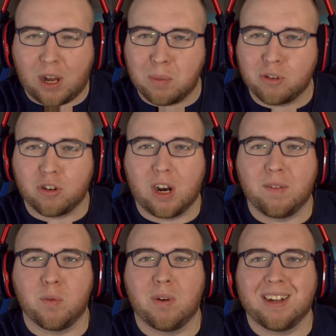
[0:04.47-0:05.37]
I'm sure
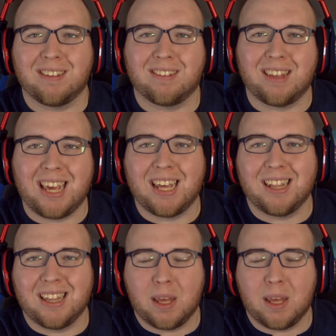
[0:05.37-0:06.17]
everyone has seen the